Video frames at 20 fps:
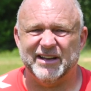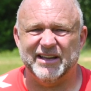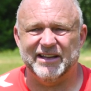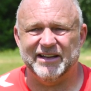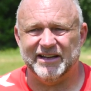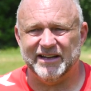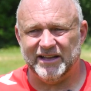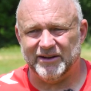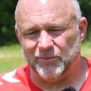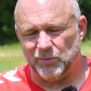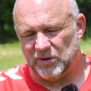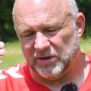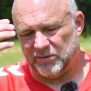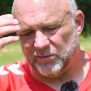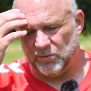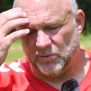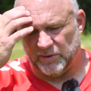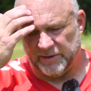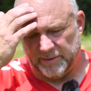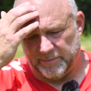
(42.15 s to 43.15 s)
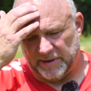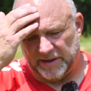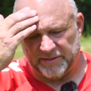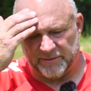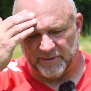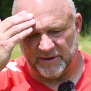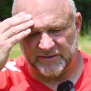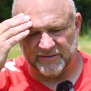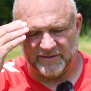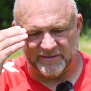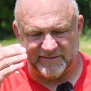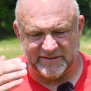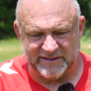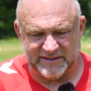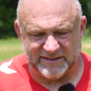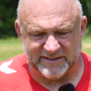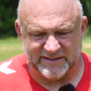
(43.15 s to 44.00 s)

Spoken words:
and we'll worry about the rest of it.